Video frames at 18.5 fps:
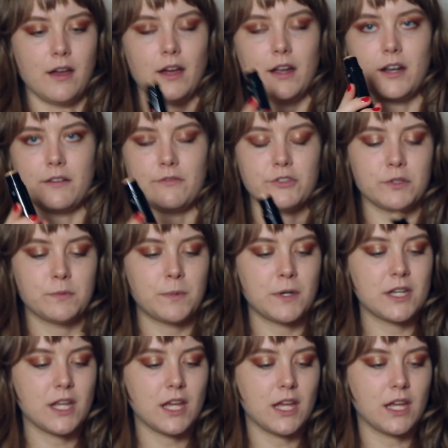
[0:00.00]
And I've just
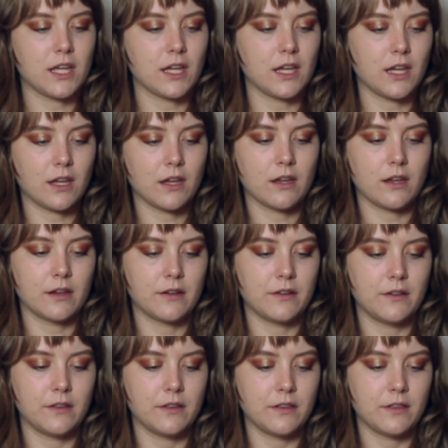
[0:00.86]
been taking
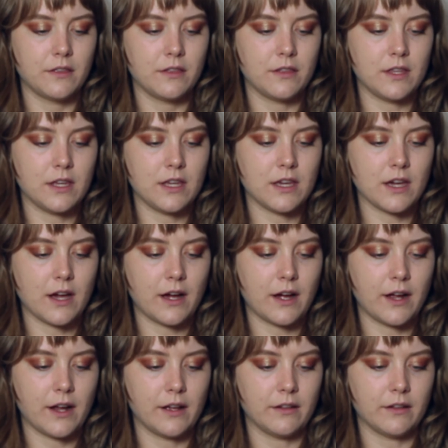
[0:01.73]
the
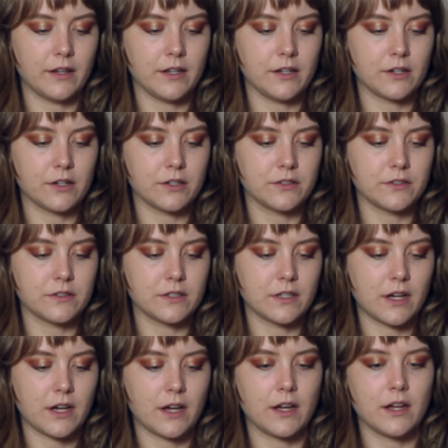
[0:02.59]
highlighter
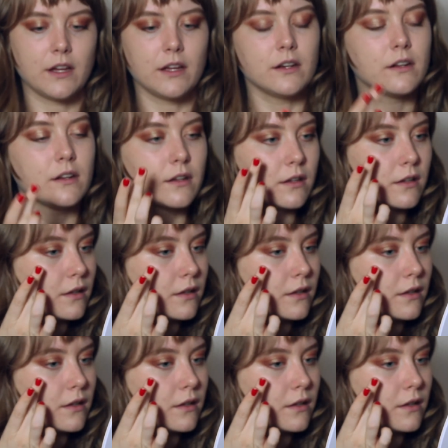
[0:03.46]
side